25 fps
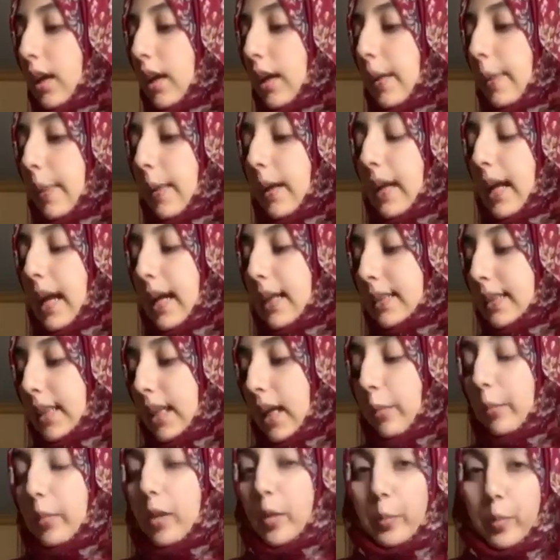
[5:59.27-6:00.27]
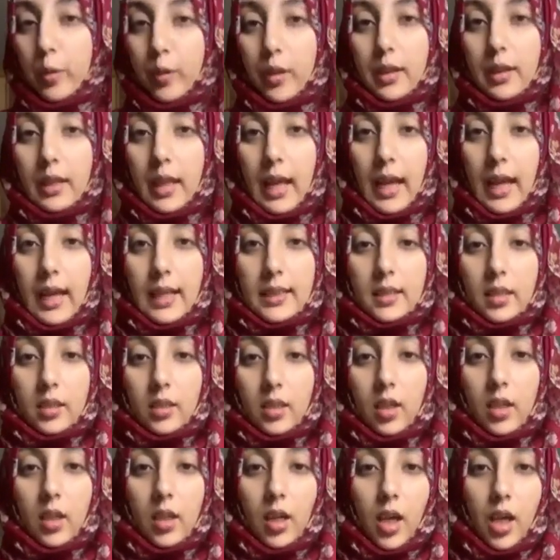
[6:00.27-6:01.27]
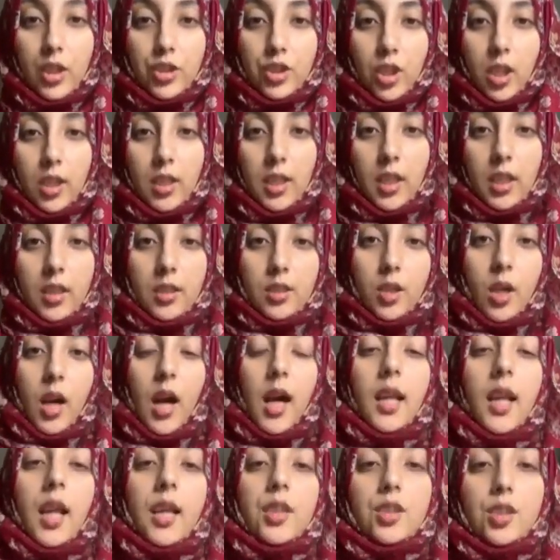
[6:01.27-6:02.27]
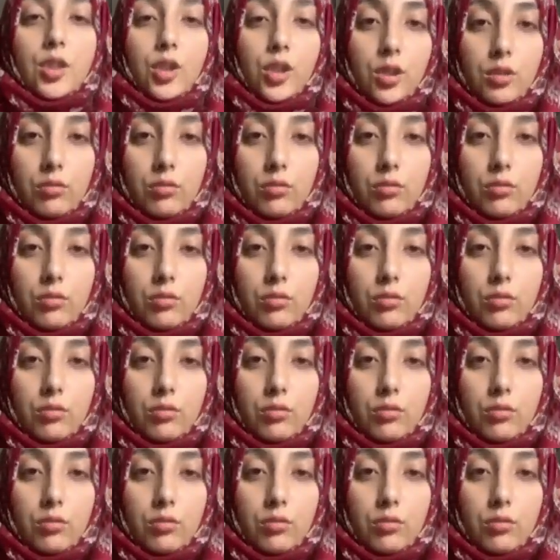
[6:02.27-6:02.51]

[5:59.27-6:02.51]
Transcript: The next thing I'm going to put in there is a large onion. So I like to use